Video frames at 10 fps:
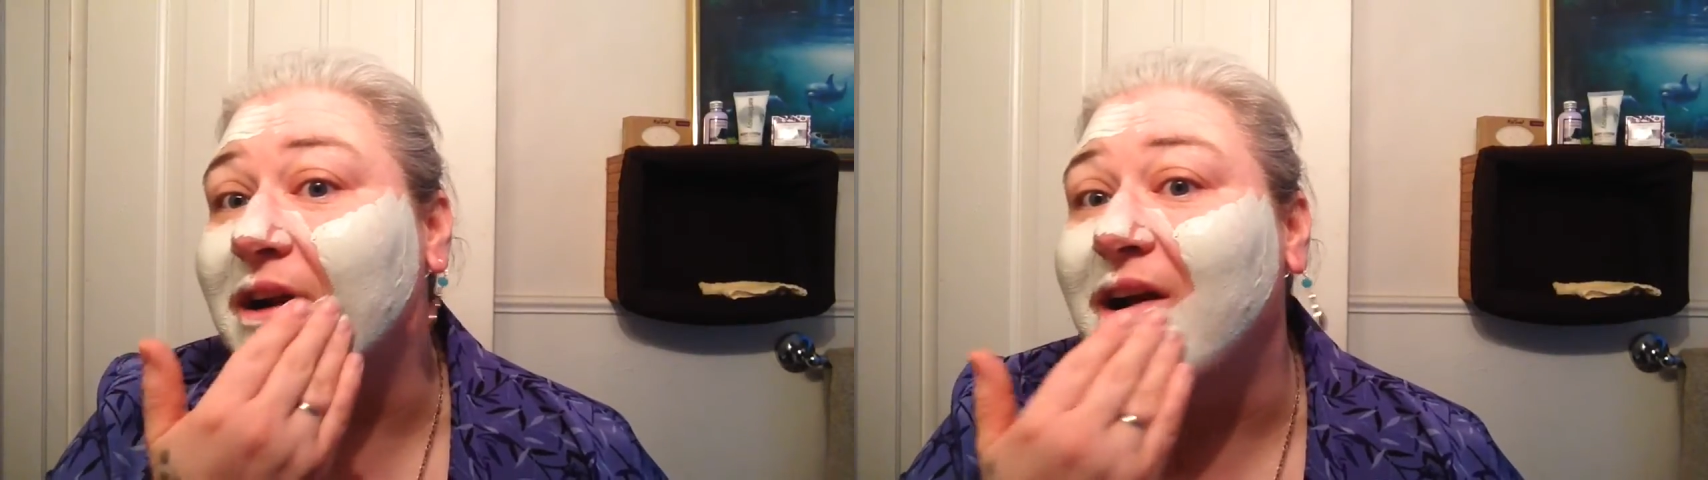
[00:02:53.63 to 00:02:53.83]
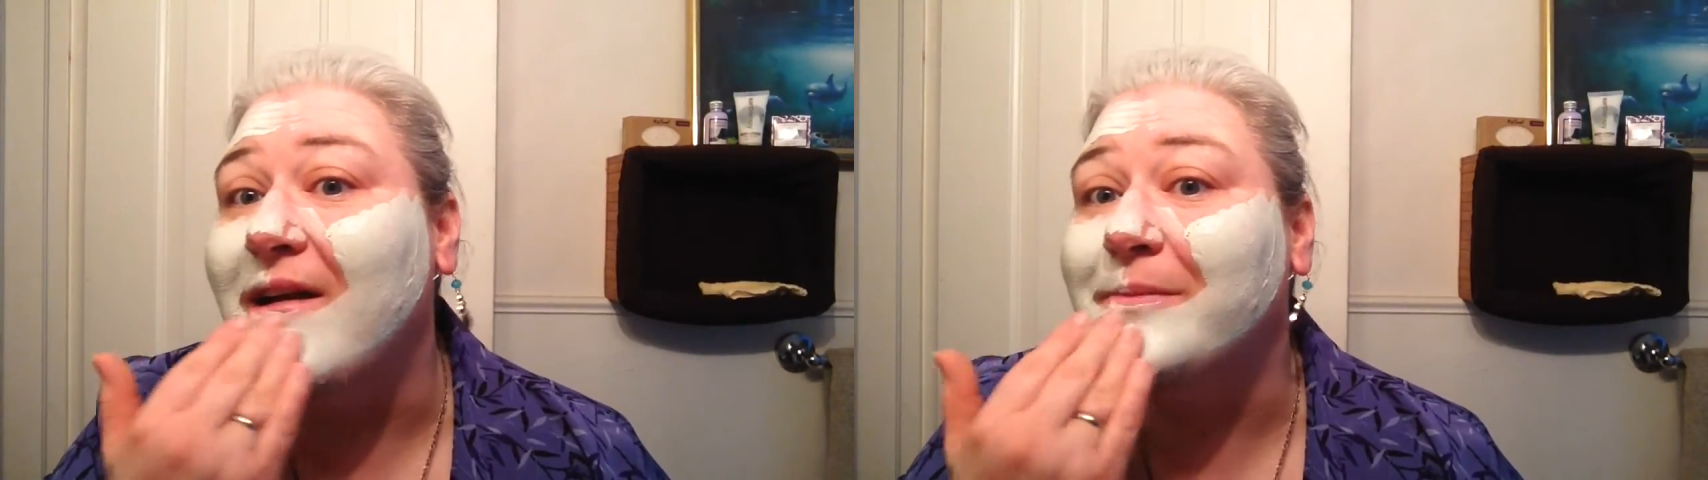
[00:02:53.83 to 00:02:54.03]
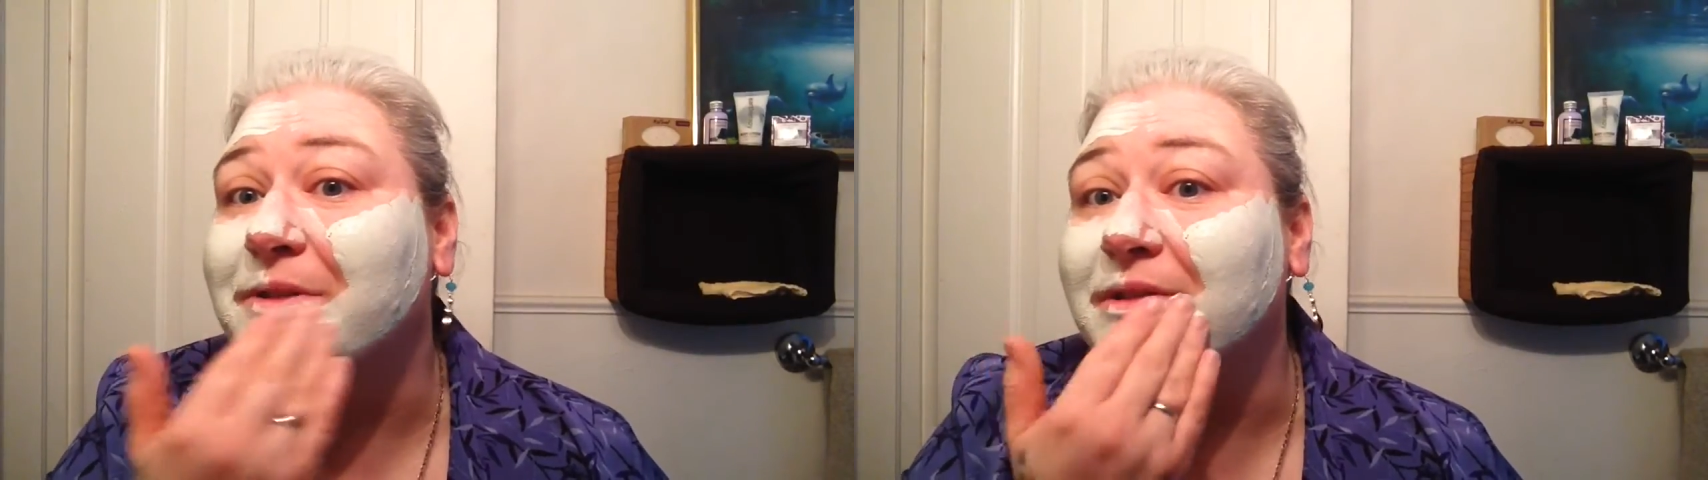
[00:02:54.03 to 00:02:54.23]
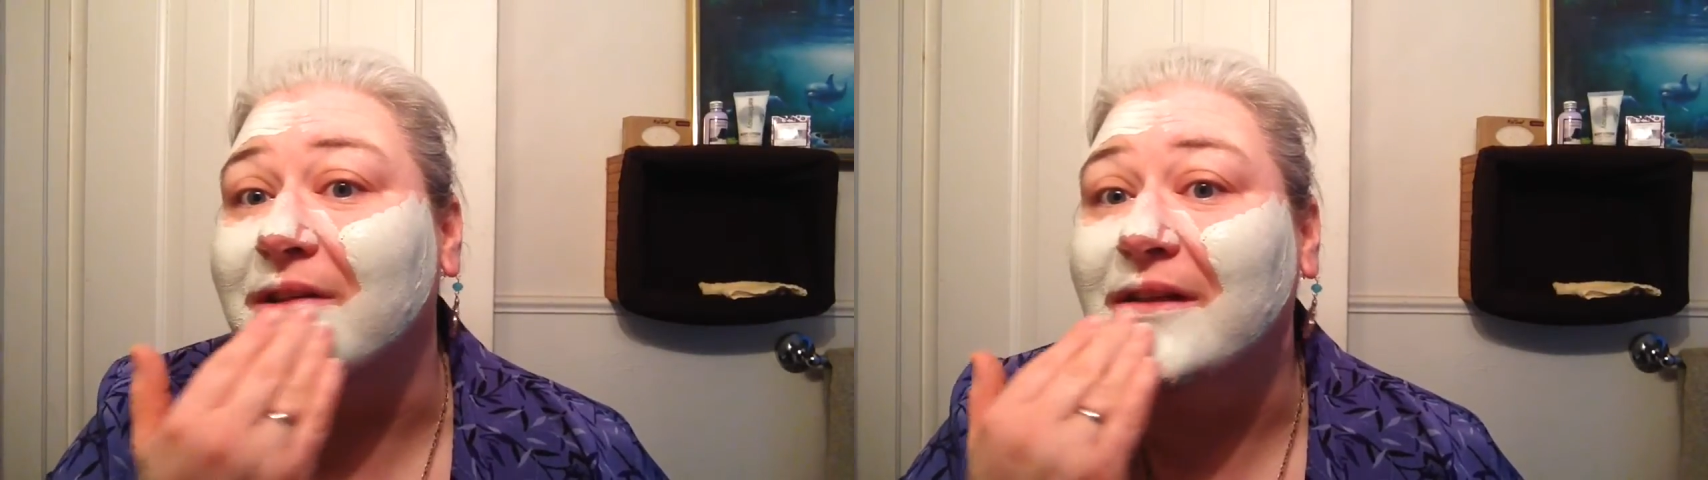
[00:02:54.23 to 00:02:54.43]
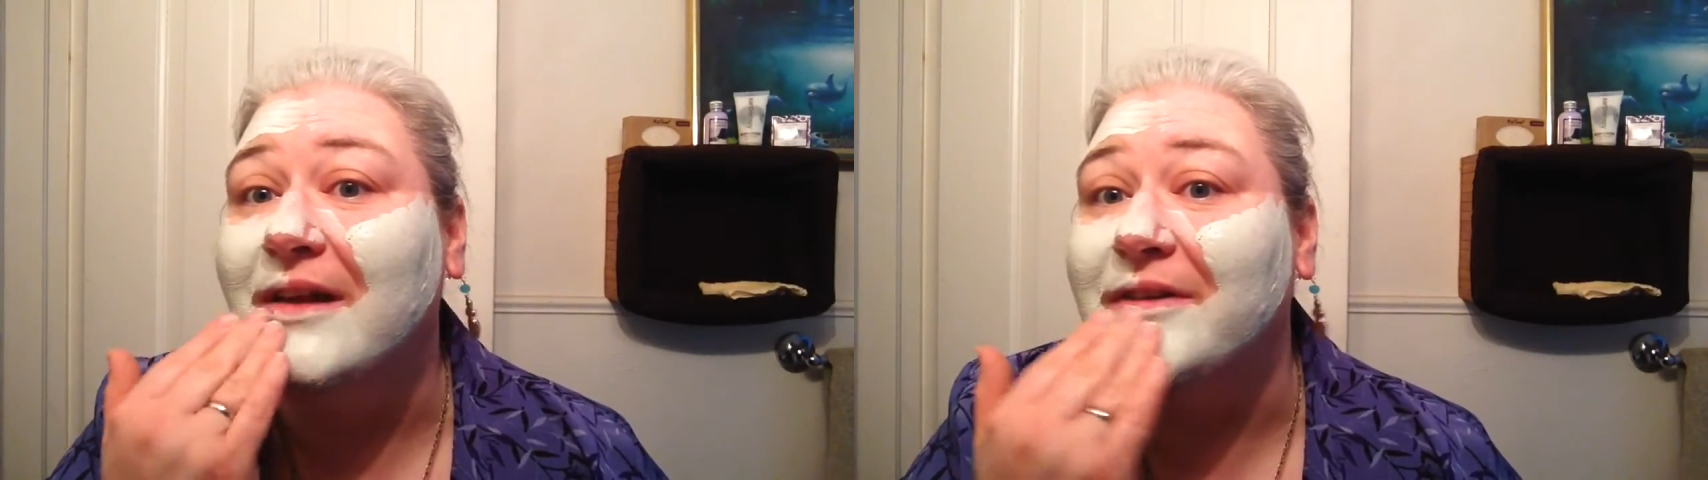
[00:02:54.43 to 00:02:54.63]
I
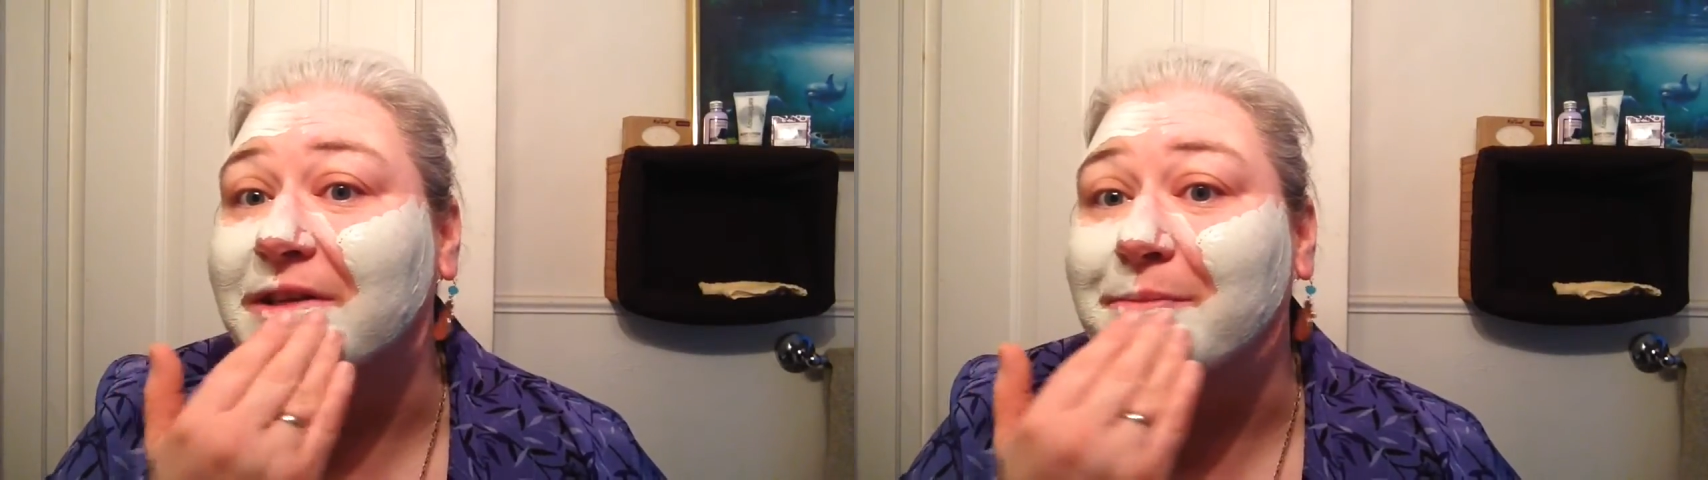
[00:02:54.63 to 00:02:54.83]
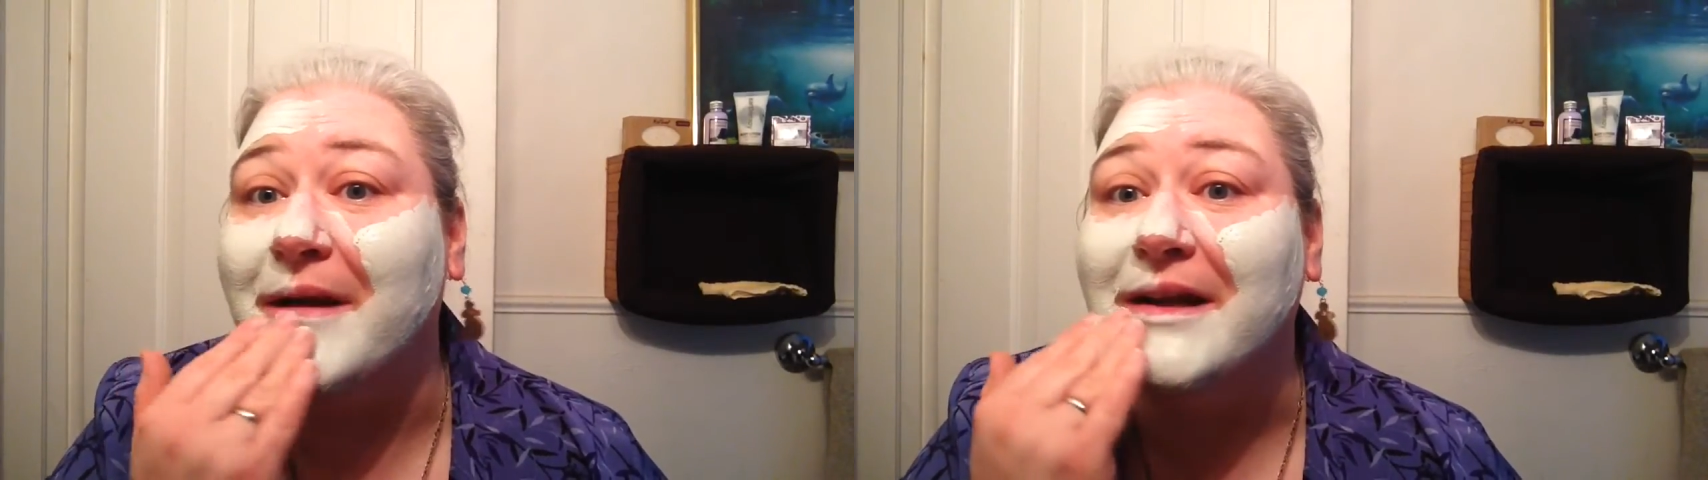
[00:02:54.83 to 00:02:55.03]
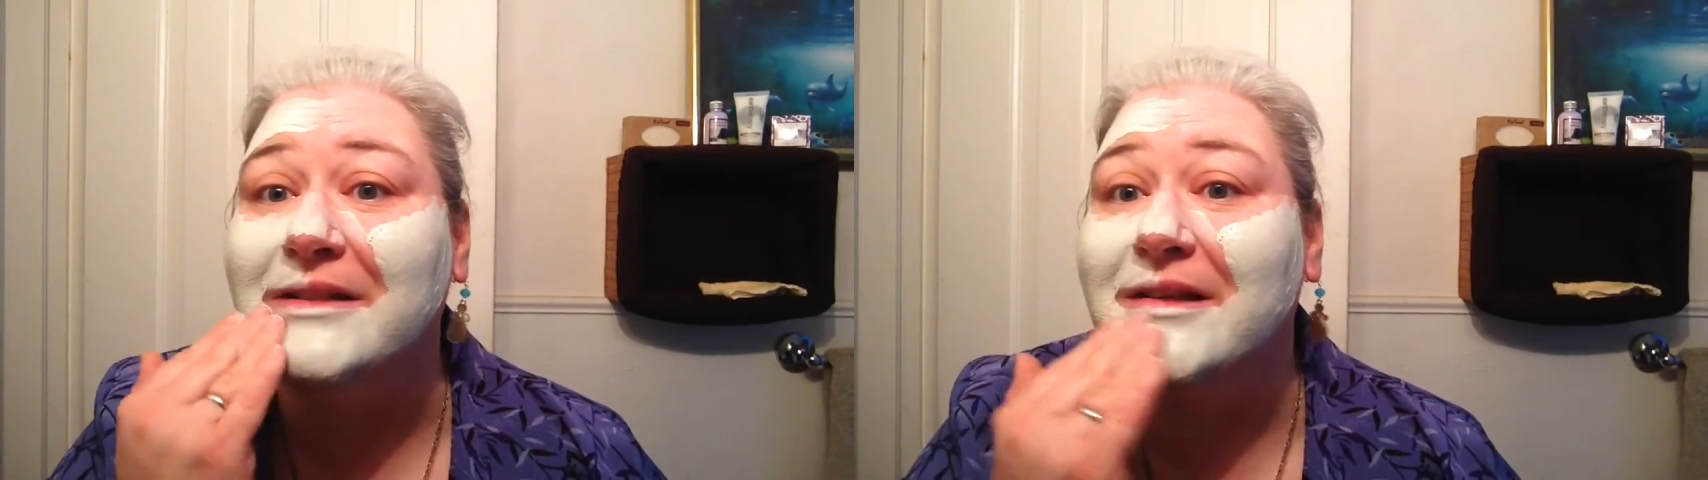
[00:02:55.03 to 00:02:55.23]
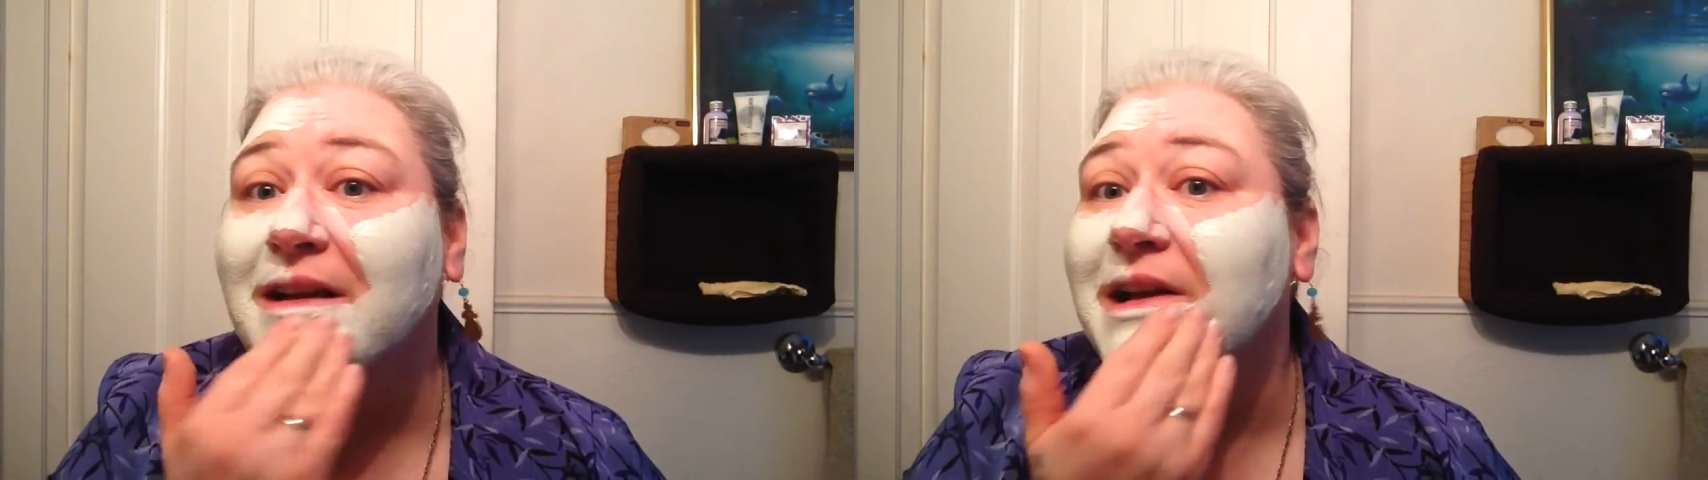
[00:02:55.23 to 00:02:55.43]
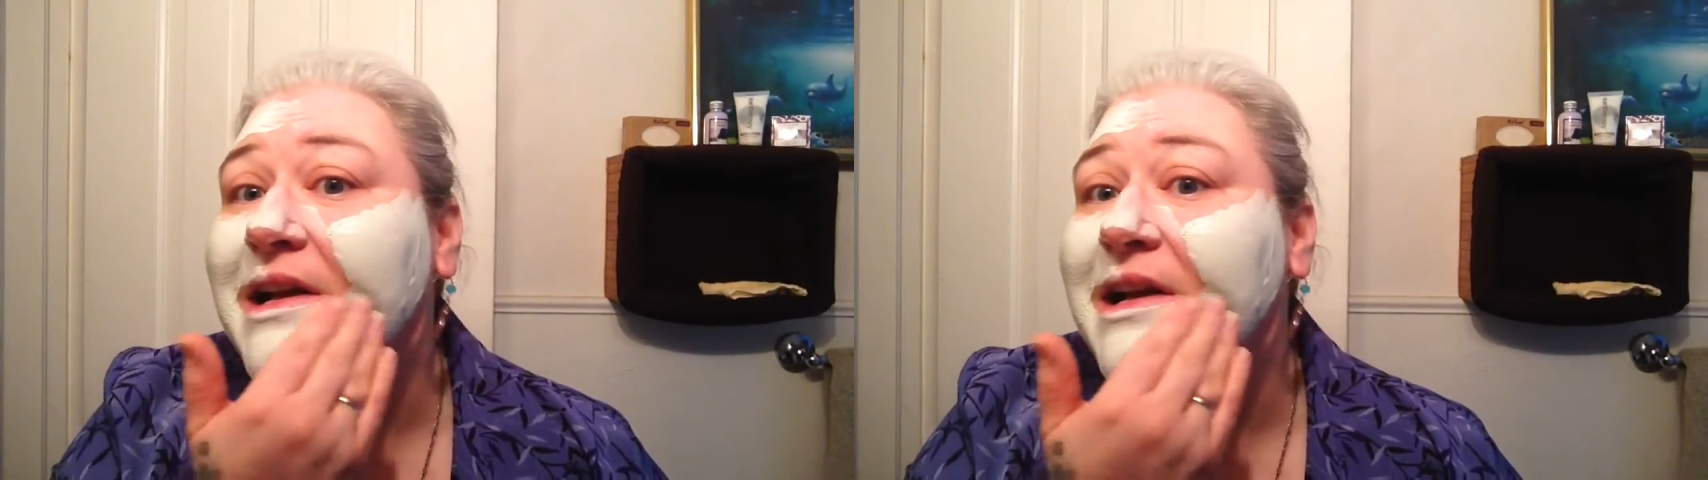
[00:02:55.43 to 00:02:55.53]
absolutely love this mask.